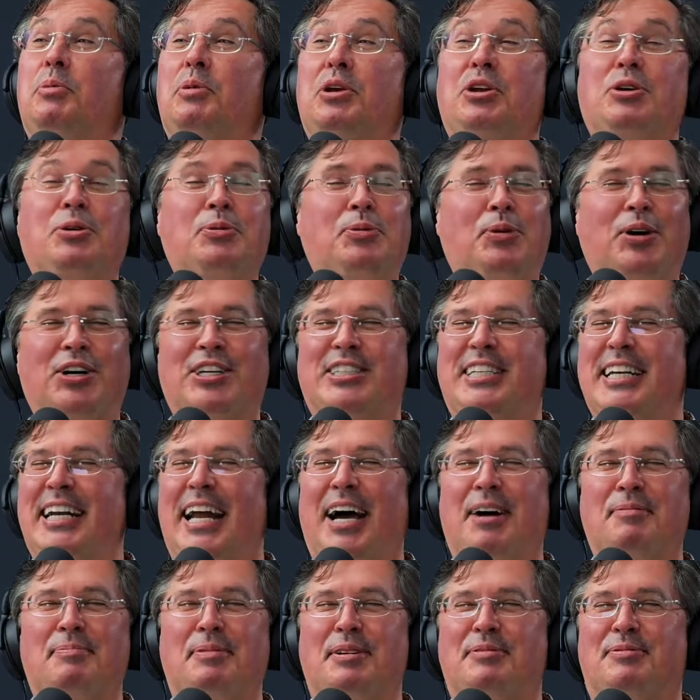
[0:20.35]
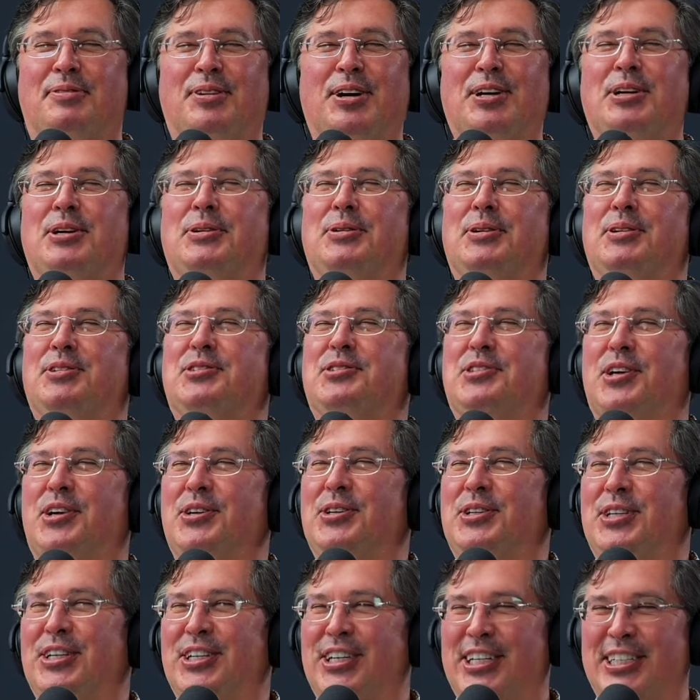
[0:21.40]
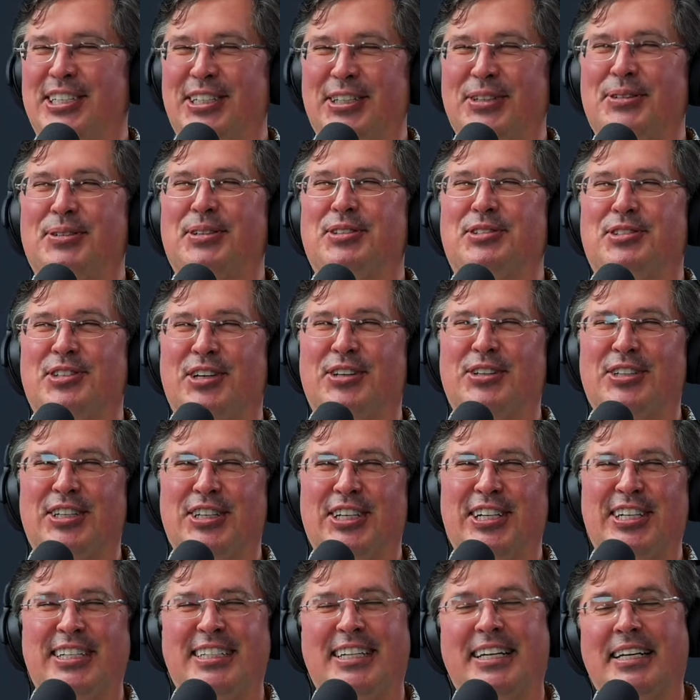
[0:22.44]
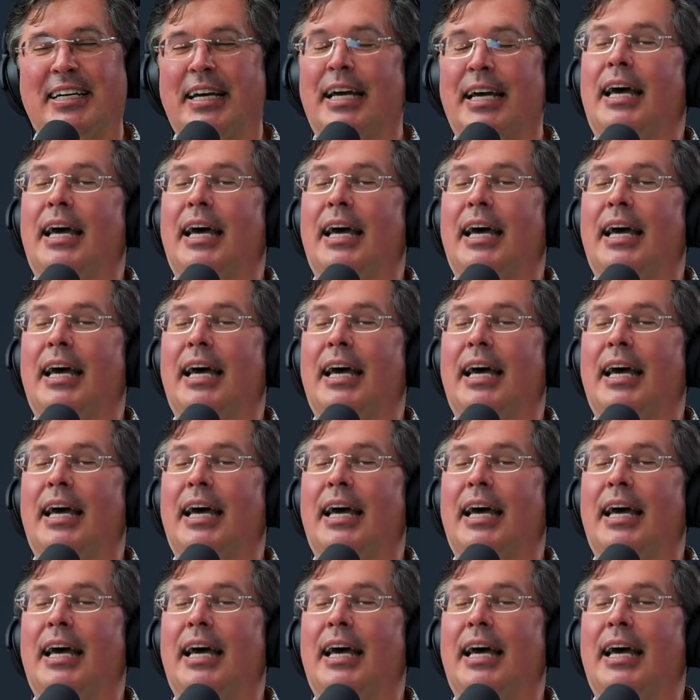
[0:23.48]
You worked it out before. You were so good. You were so good.